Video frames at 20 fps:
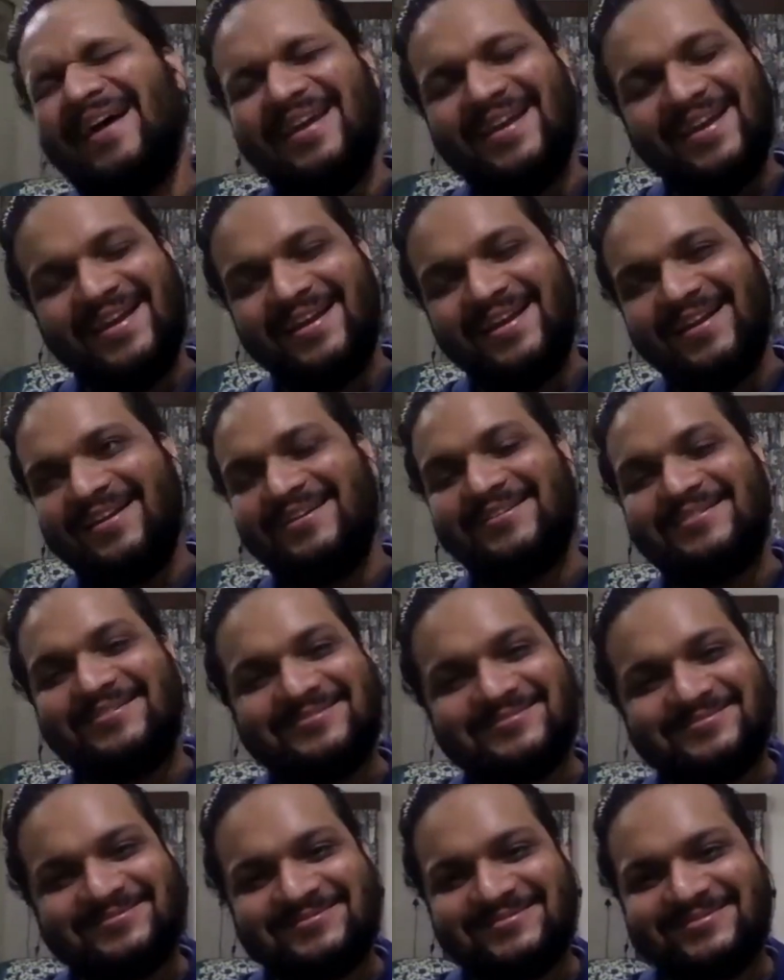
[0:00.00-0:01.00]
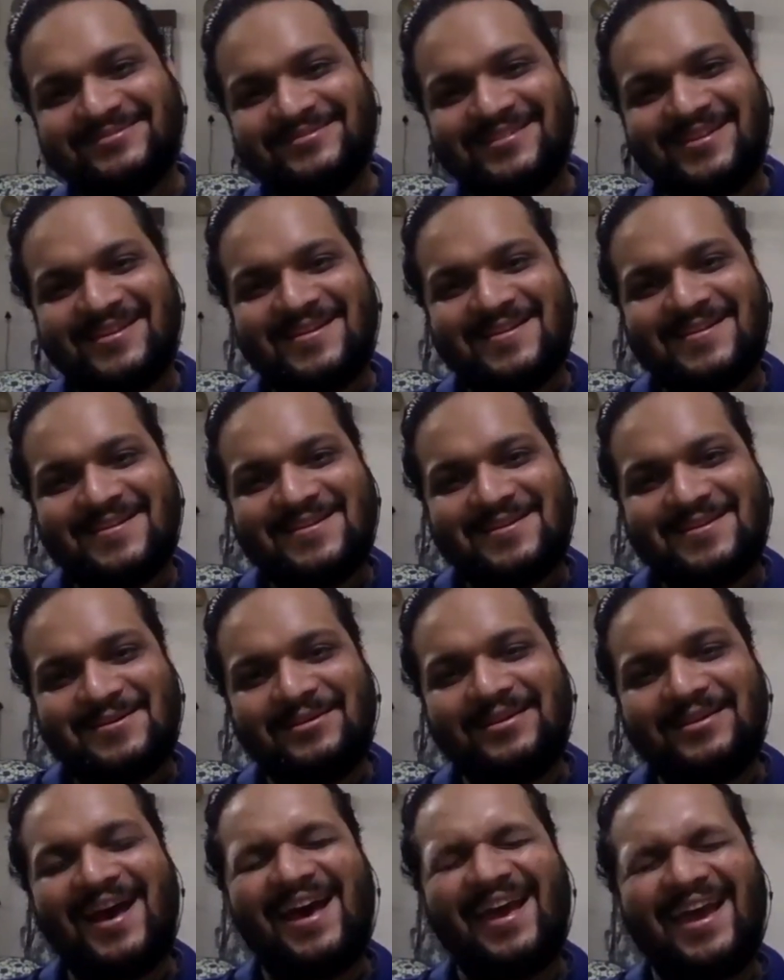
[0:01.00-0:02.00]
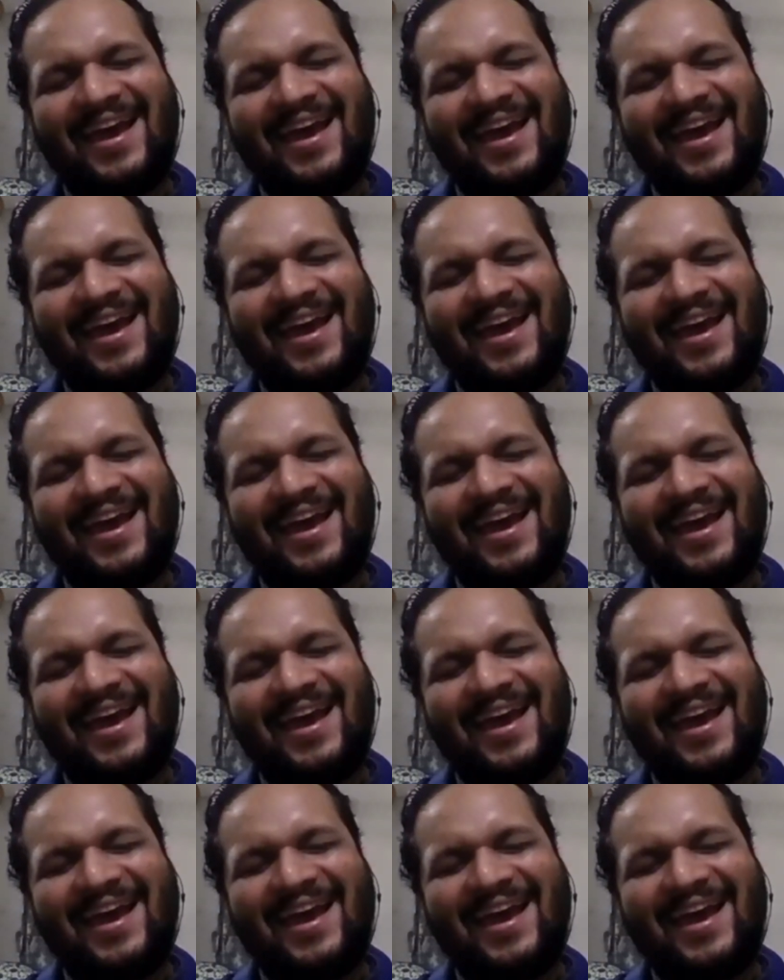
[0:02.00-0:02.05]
those are for private talks though. But yeah,